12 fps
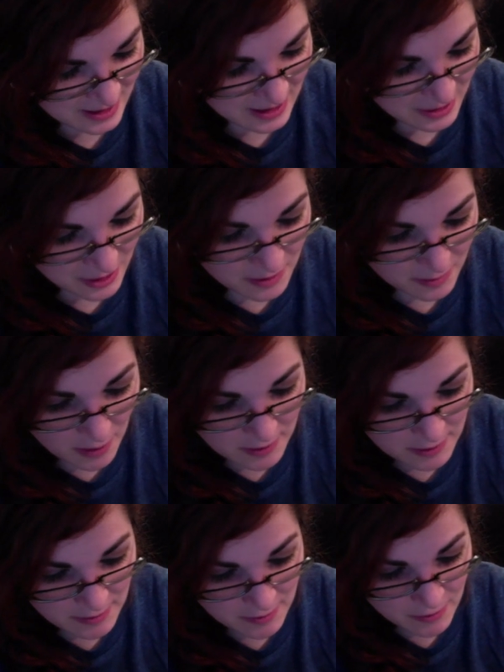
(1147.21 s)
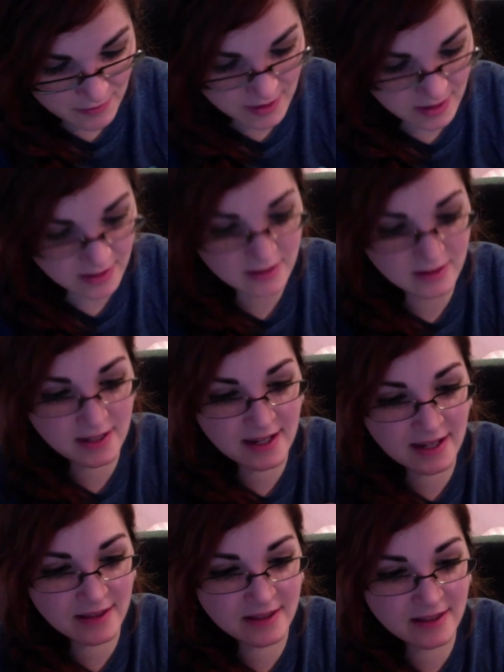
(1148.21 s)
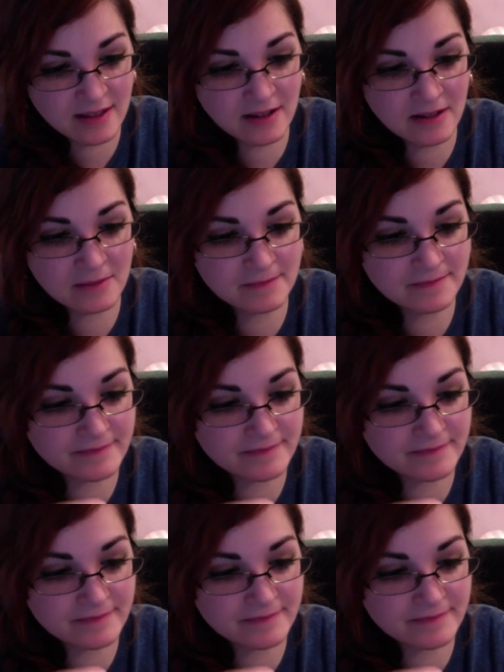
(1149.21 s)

and you could probably remove the yeah the um